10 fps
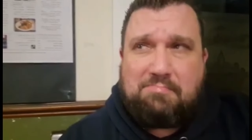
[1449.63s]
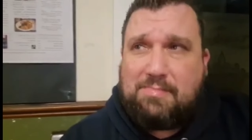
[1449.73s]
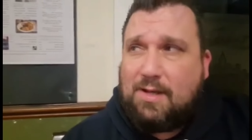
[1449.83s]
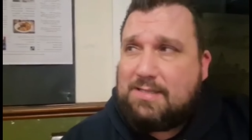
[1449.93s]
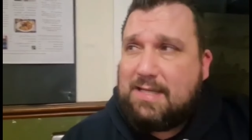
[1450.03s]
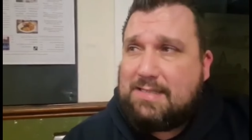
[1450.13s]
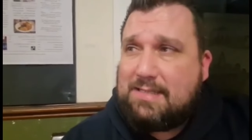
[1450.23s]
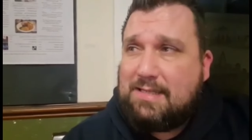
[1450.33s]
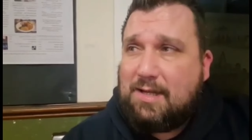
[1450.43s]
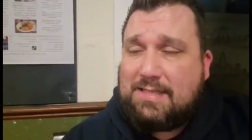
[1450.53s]
Nice,
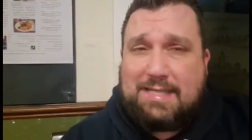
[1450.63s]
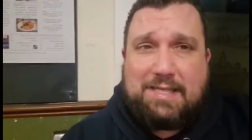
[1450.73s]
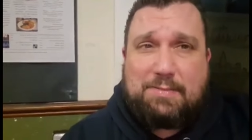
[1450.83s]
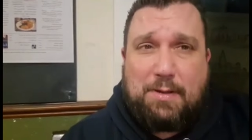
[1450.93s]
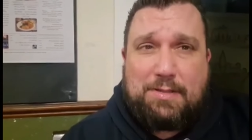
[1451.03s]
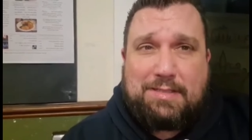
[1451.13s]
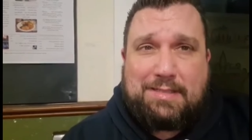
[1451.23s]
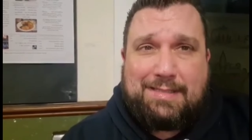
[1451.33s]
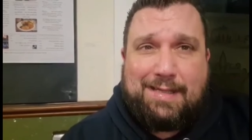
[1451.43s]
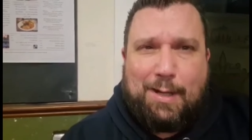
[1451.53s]
decent, nice, decent experience.
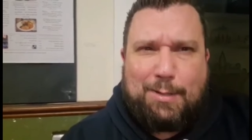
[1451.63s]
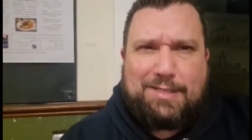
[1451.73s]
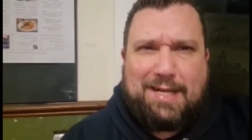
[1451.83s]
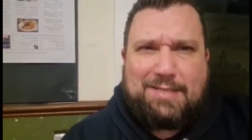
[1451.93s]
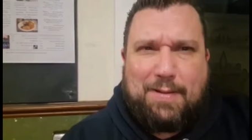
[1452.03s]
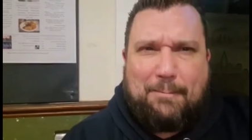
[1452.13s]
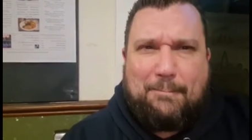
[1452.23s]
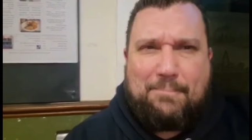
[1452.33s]
On to the next one.